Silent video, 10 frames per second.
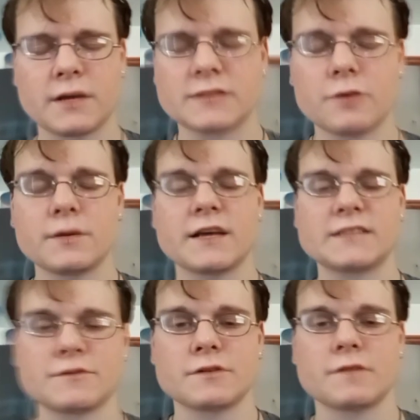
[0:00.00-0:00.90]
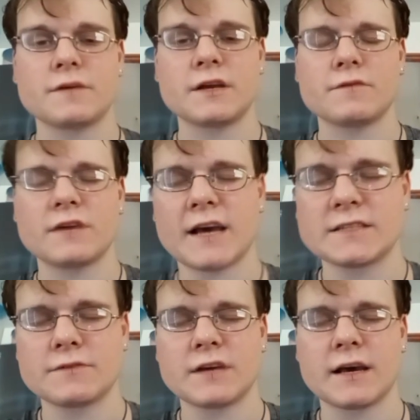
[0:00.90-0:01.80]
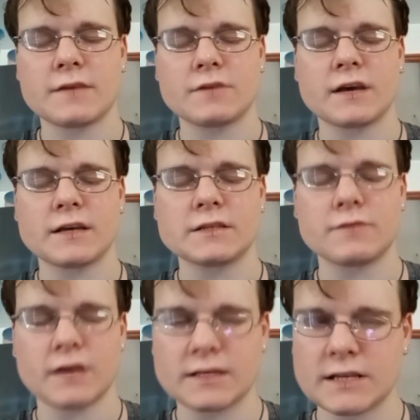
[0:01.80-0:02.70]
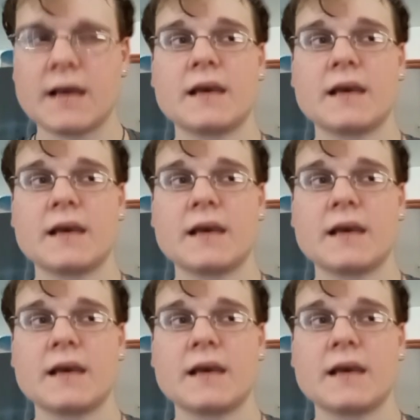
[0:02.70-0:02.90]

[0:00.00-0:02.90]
you guys hope you guys have enjoyed the video if you guys if you guys if you guys if you guys